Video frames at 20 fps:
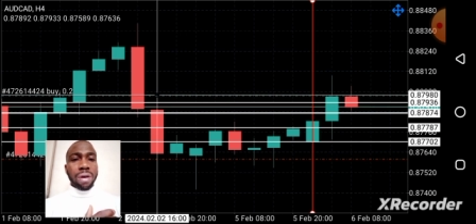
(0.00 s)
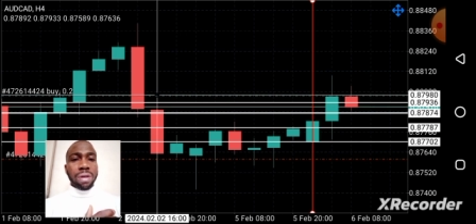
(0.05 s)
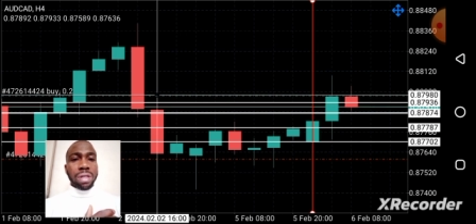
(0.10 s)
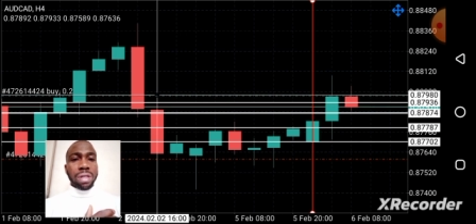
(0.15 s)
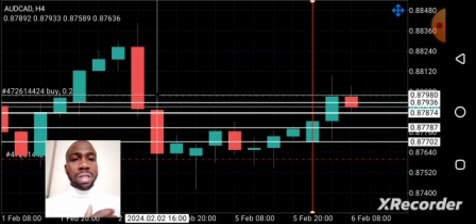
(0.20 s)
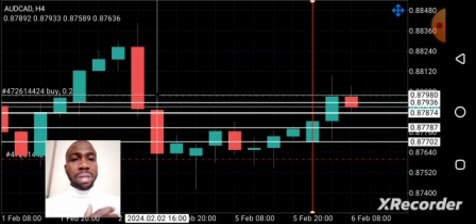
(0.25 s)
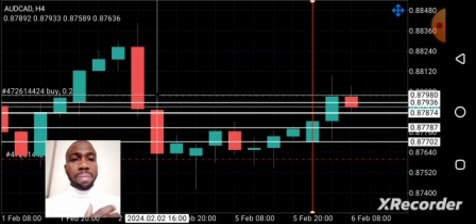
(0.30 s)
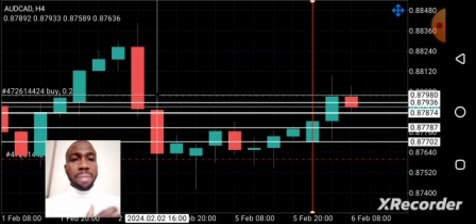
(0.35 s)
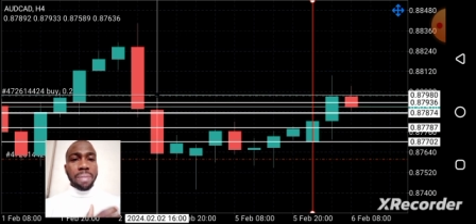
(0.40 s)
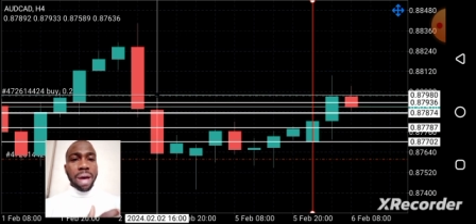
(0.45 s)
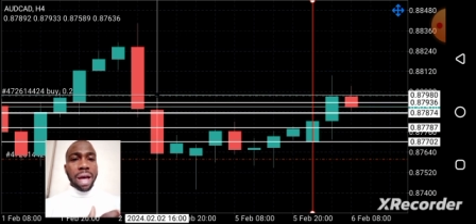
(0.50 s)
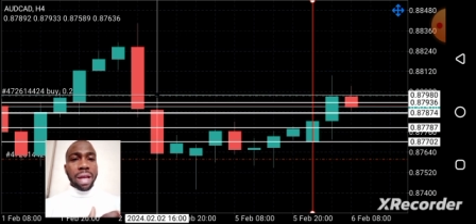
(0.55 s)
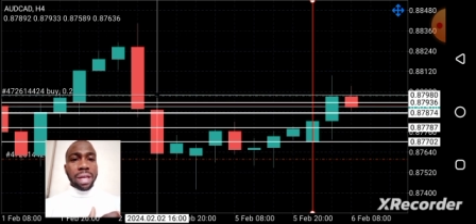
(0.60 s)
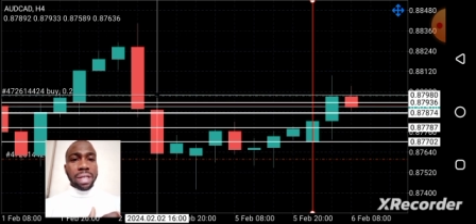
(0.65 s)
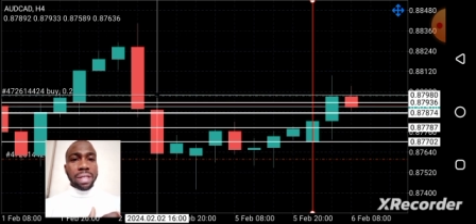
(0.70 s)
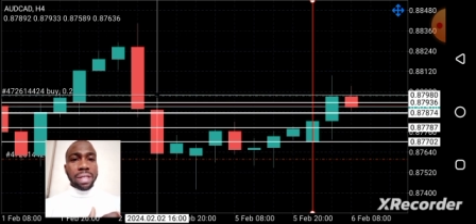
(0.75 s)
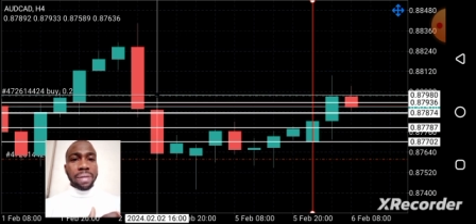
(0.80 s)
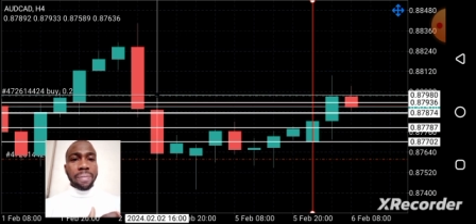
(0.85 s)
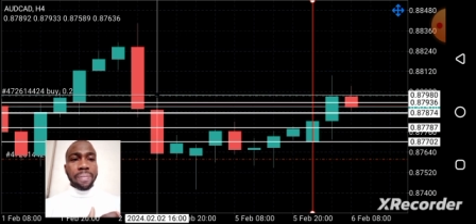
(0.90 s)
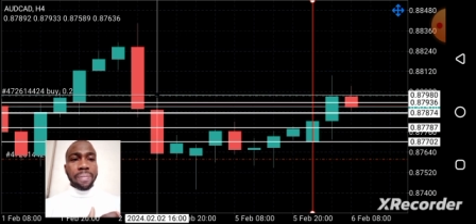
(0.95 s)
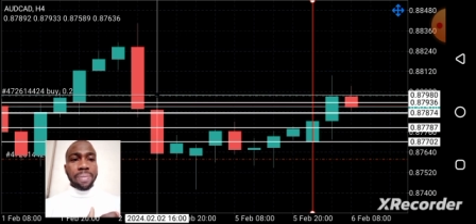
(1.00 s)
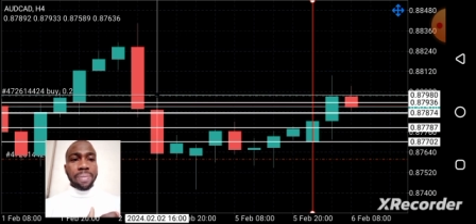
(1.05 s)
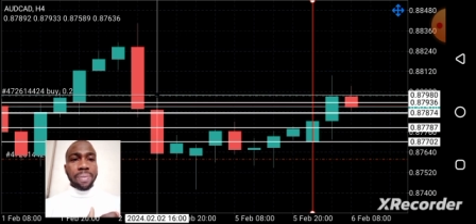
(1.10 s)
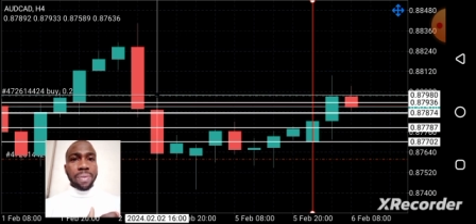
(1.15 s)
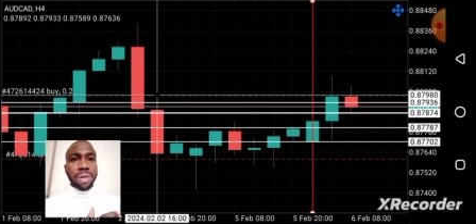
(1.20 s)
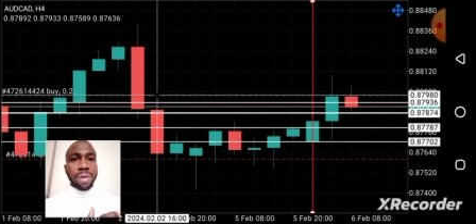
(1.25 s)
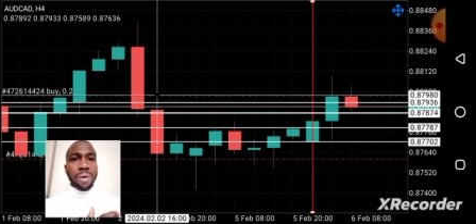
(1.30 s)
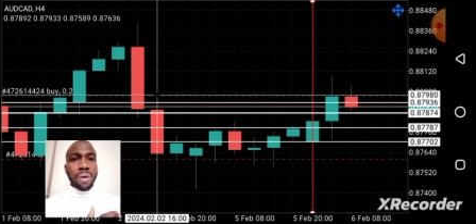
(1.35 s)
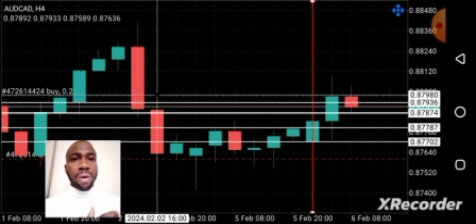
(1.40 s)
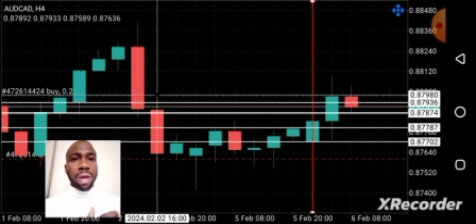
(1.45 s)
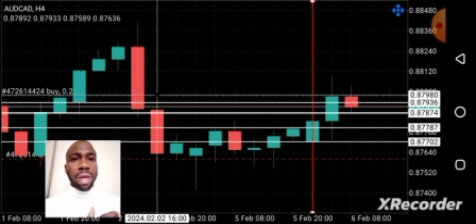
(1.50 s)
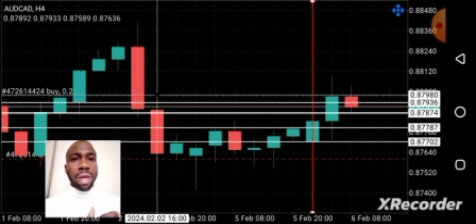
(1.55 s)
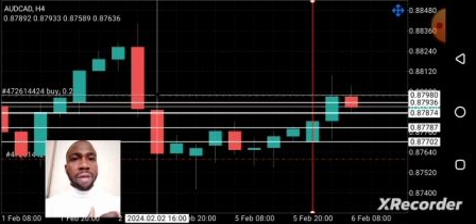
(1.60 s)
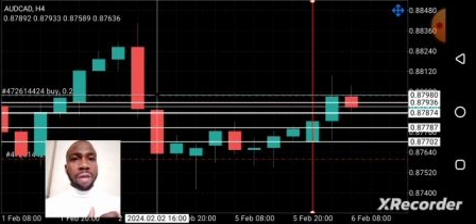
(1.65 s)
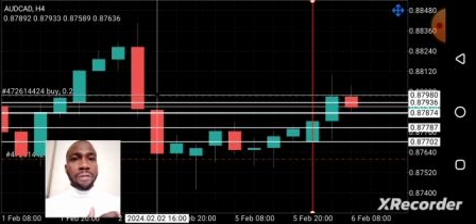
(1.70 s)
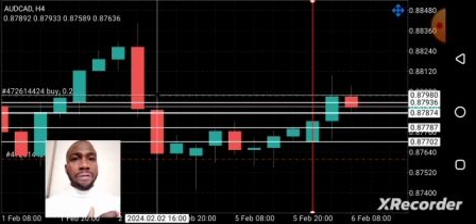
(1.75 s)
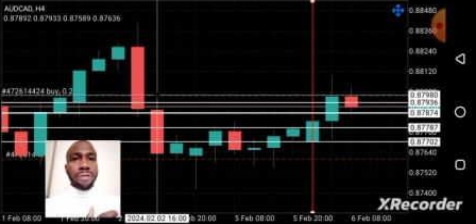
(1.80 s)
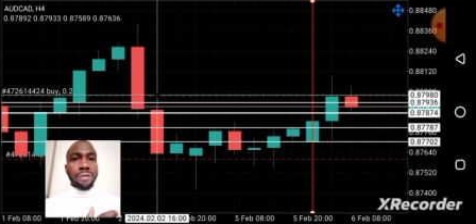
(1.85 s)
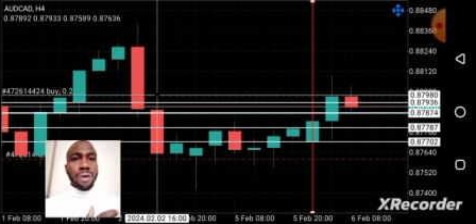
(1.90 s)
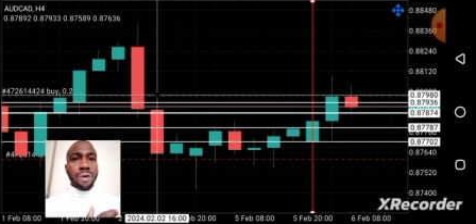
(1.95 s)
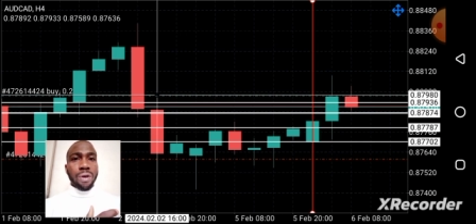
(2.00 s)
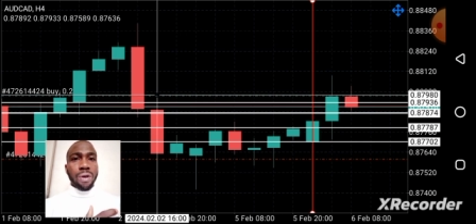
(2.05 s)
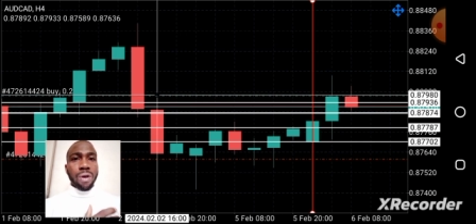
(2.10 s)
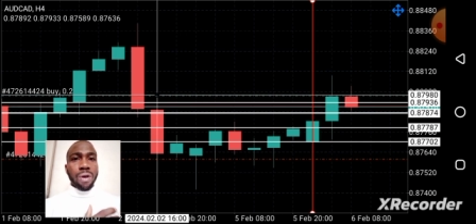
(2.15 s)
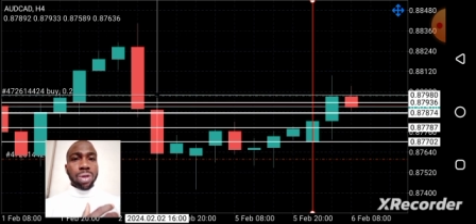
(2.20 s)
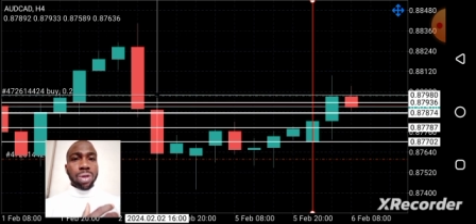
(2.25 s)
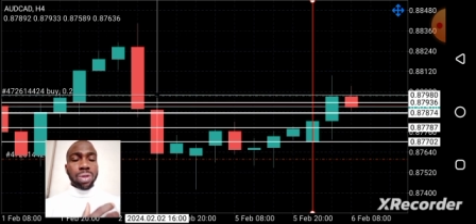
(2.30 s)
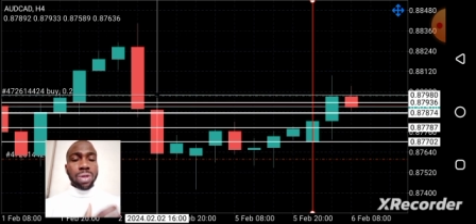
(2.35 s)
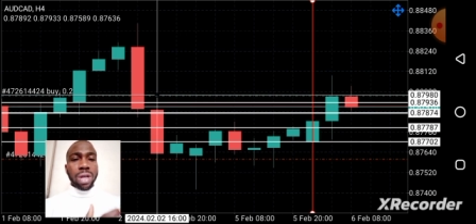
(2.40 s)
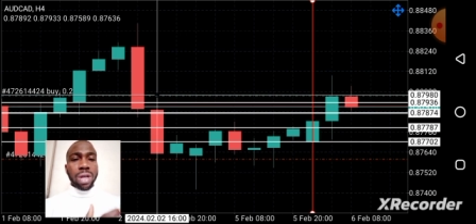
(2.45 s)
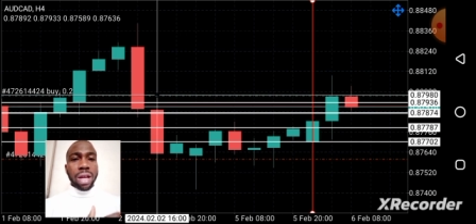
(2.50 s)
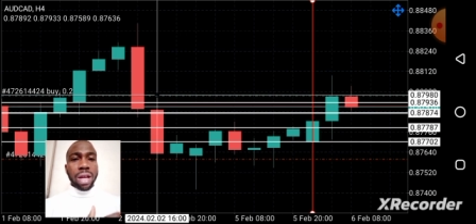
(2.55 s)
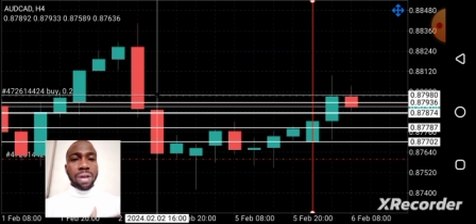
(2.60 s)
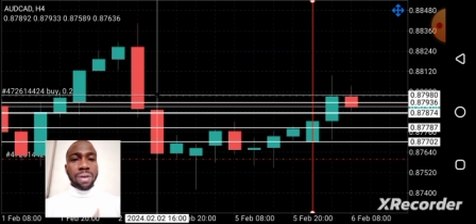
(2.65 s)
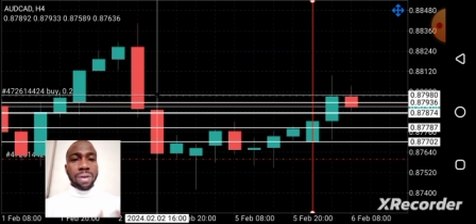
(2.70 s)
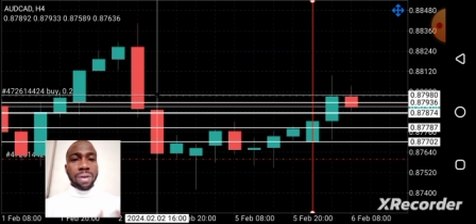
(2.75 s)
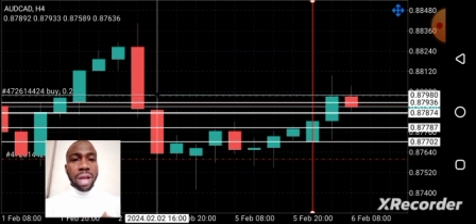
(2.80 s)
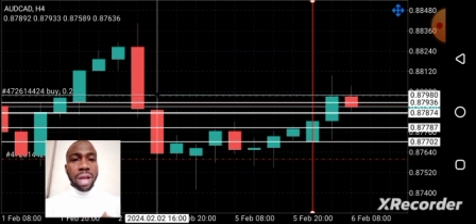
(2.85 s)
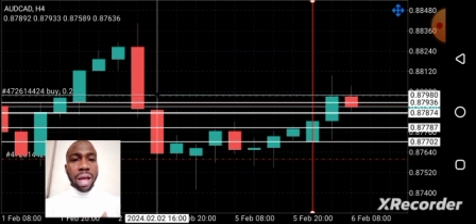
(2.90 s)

demand, okay, for Australian dollar.